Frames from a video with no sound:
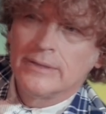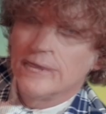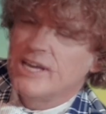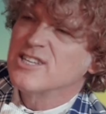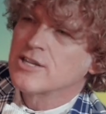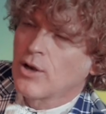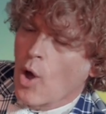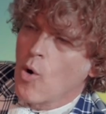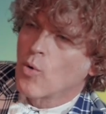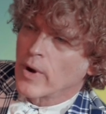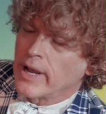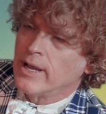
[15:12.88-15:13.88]
is
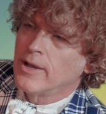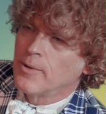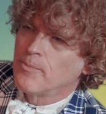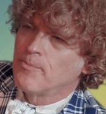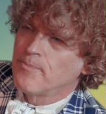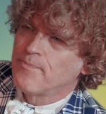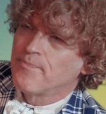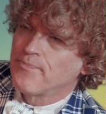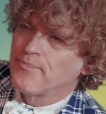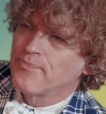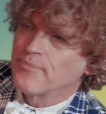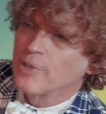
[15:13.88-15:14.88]
glory
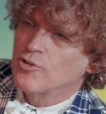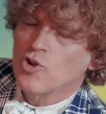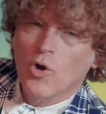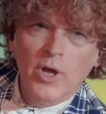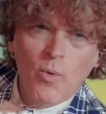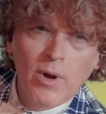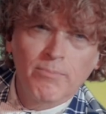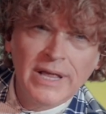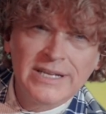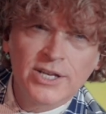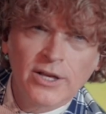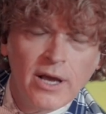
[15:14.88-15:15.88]
there's only one
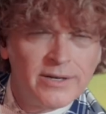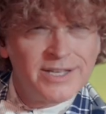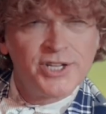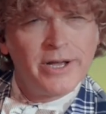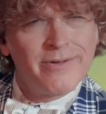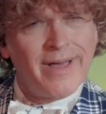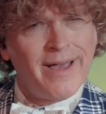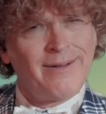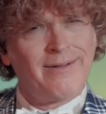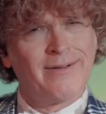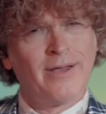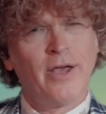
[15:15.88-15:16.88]
place to go did you hear that
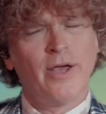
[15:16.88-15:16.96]
mm -hmm.